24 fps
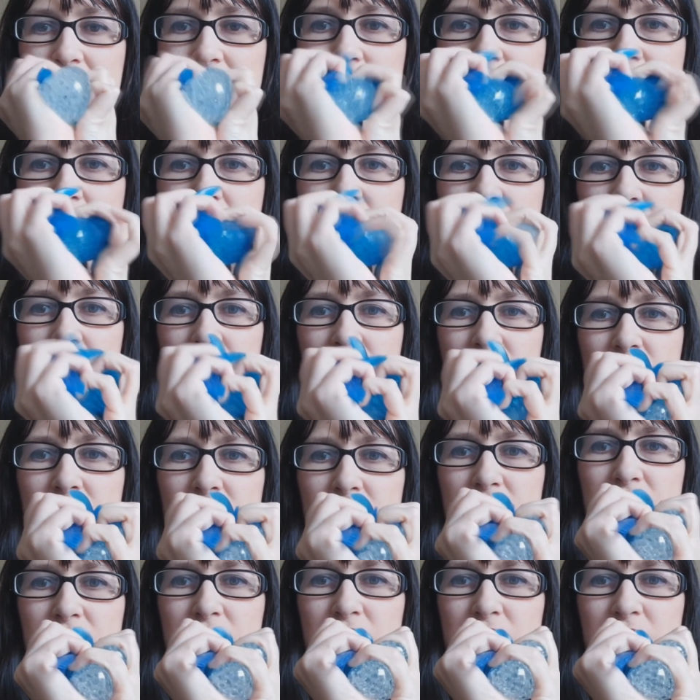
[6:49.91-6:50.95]
it
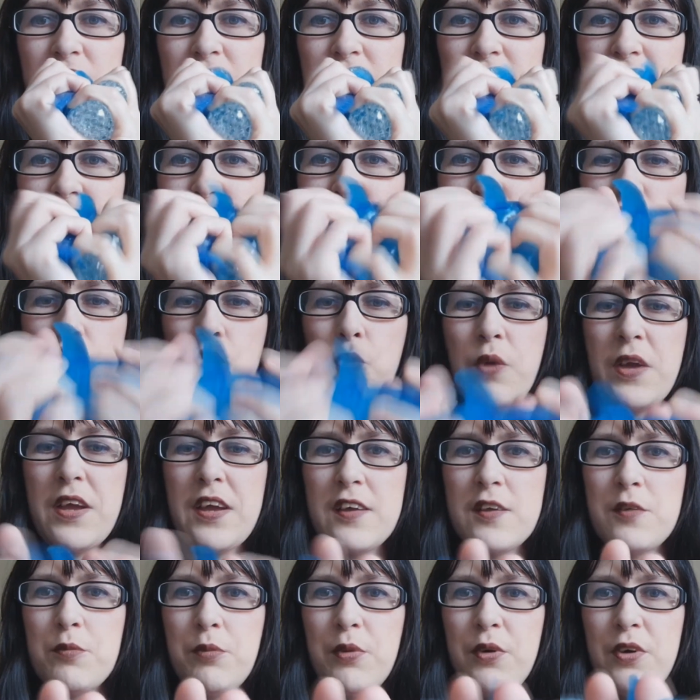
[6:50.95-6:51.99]
just goes
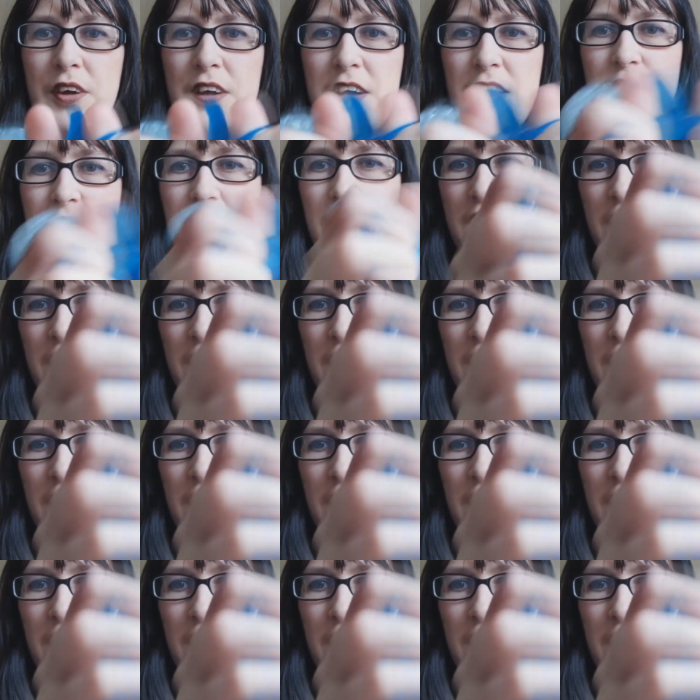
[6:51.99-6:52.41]
weird, but it